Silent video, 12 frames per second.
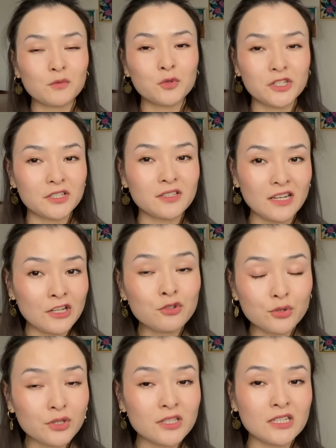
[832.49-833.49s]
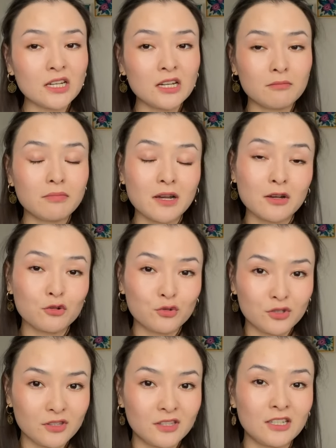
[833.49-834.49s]
What is interesting
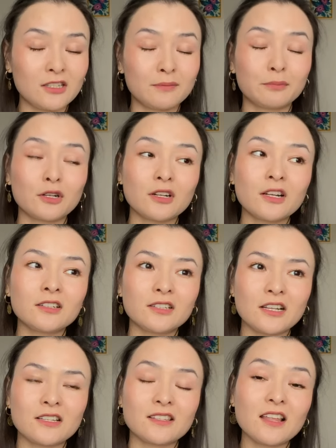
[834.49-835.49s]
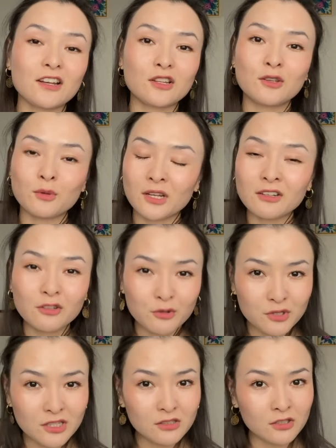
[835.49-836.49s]
about this product is that you can
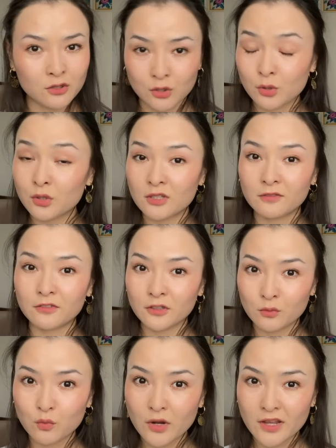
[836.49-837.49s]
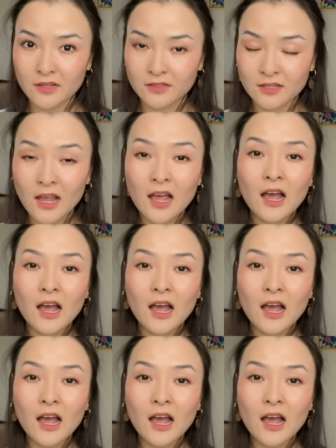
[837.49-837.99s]
use it in 2 different ways.